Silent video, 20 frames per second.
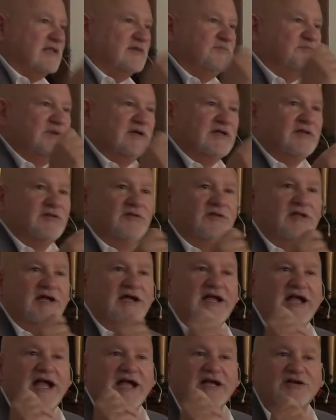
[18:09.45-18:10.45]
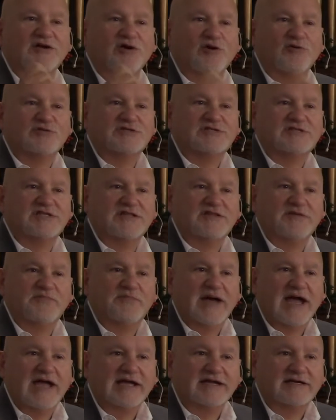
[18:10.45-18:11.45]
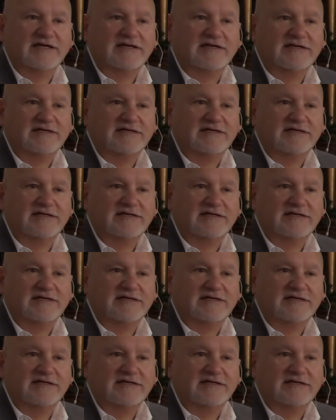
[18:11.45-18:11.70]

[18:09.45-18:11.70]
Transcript: bill and goes to the bank,